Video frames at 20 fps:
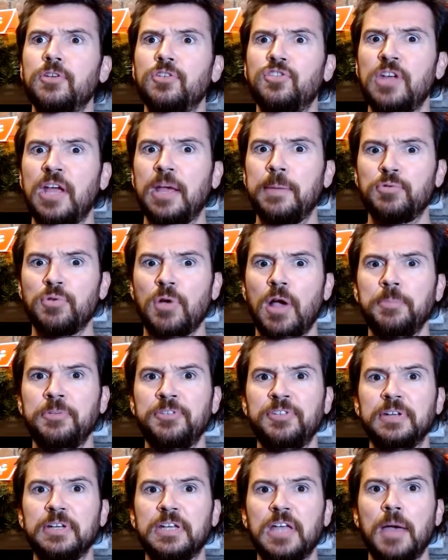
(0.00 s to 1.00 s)
James
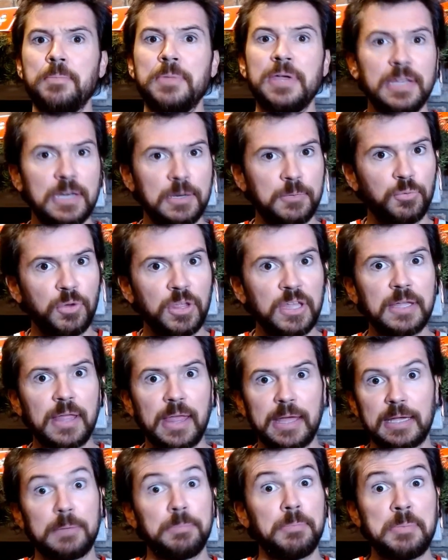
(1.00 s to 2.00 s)
Robinson to come in and really
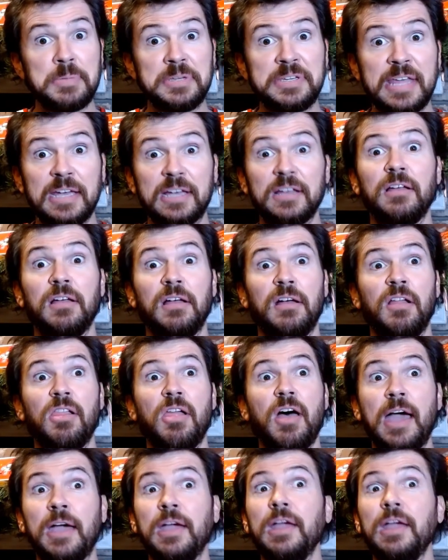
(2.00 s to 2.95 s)
maybe take a lot.